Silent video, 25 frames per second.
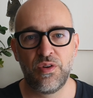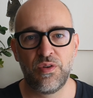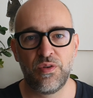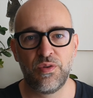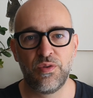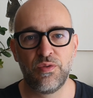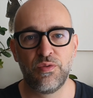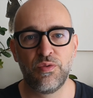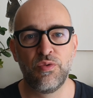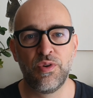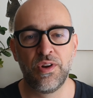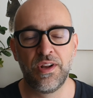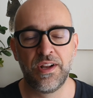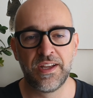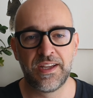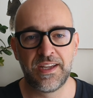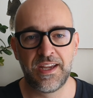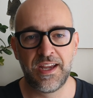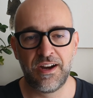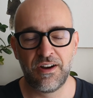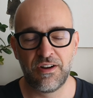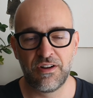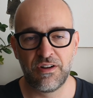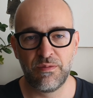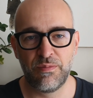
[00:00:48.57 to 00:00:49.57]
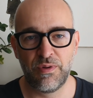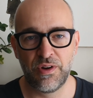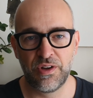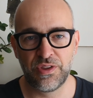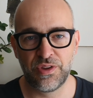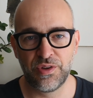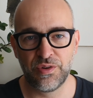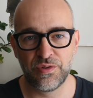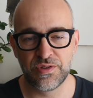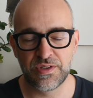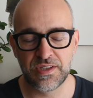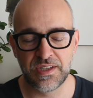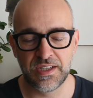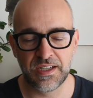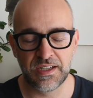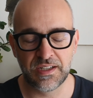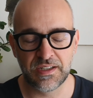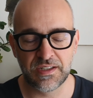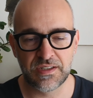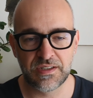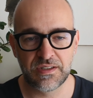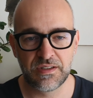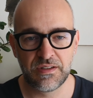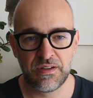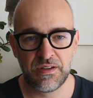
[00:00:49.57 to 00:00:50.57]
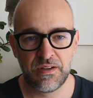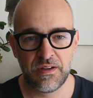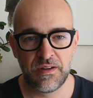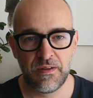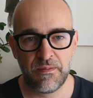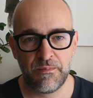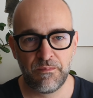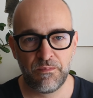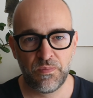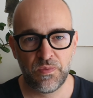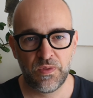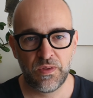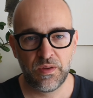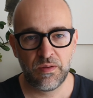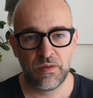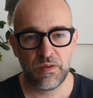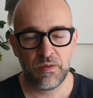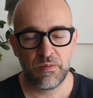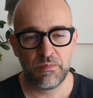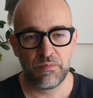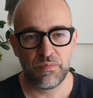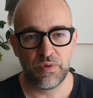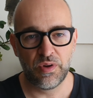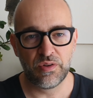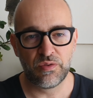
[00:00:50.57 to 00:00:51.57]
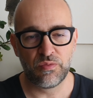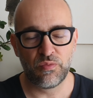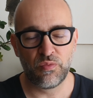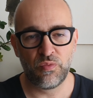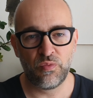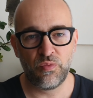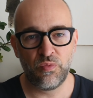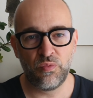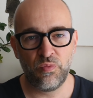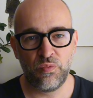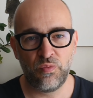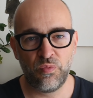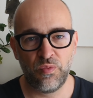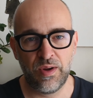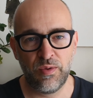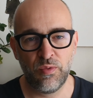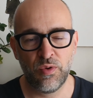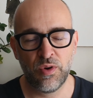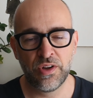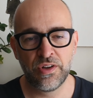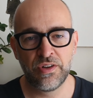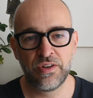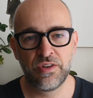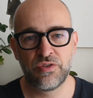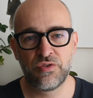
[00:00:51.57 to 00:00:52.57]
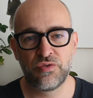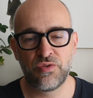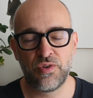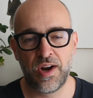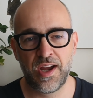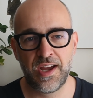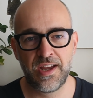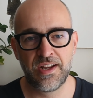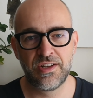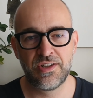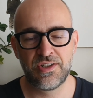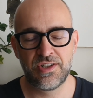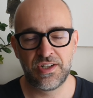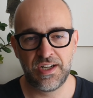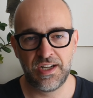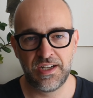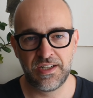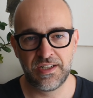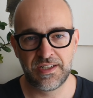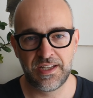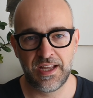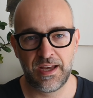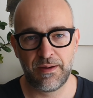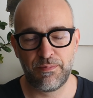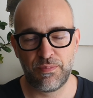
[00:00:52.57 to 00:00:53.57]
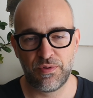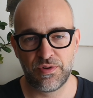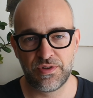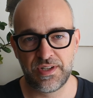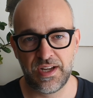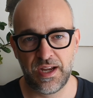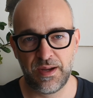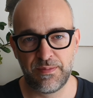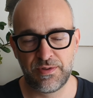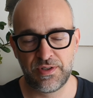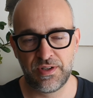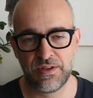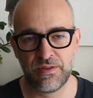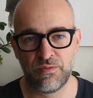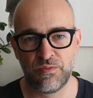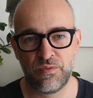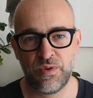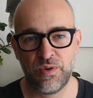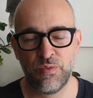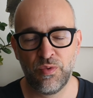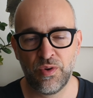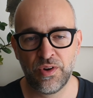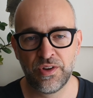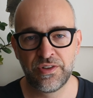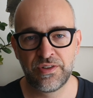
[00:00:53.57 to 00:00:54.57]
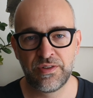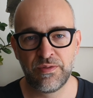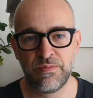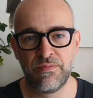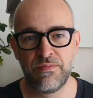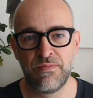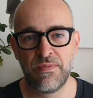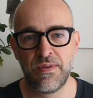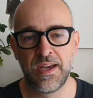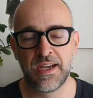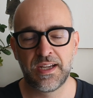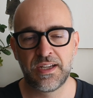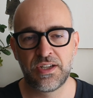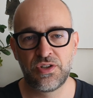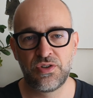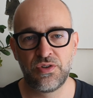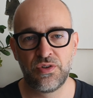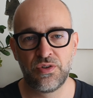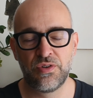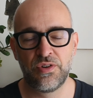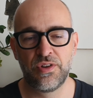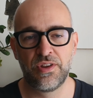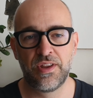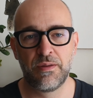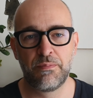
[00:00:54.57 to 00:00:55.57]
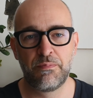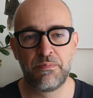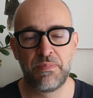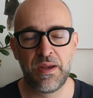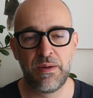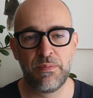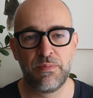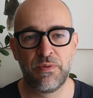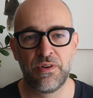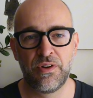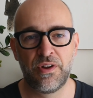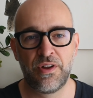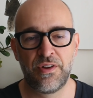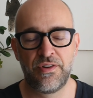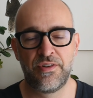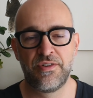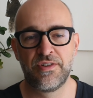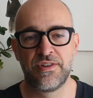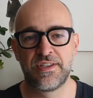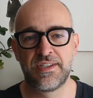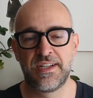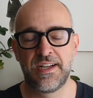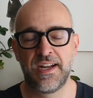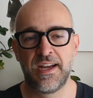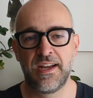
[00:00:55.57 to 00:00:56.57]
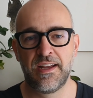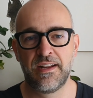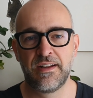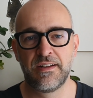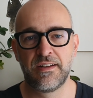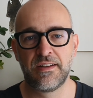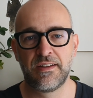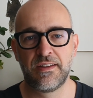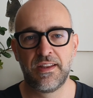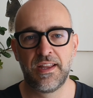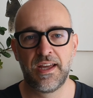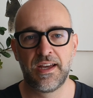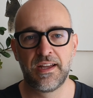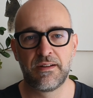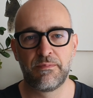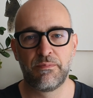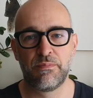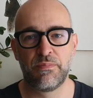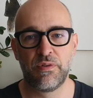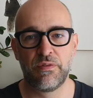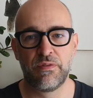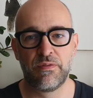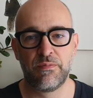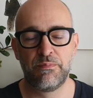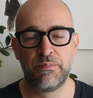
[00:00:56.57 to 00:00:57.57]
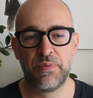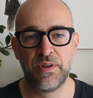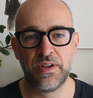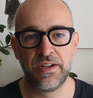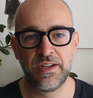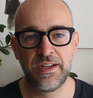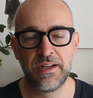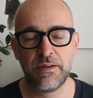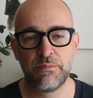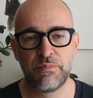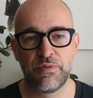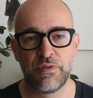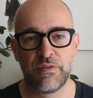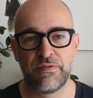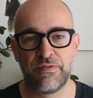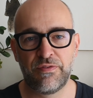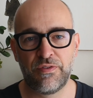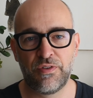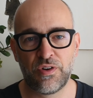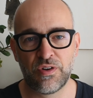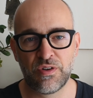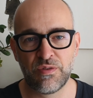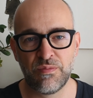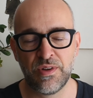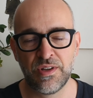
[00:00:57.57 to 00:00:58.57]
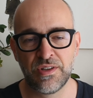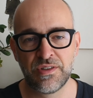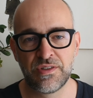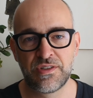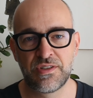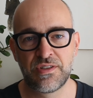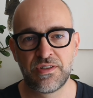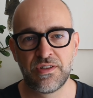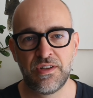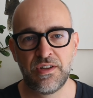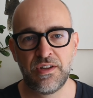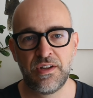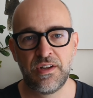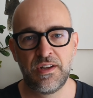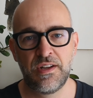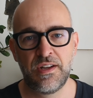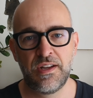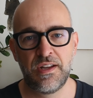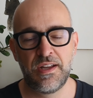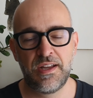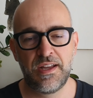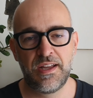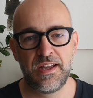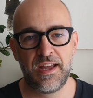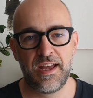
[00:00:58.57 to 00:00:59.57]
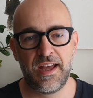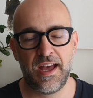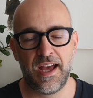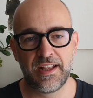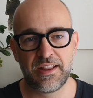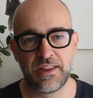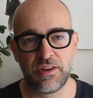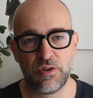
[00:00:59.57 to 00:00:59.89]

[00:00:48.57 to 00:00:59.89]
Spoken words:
really care about those things. But we want to try and change that perception. We want to make sure that people understand that building performance at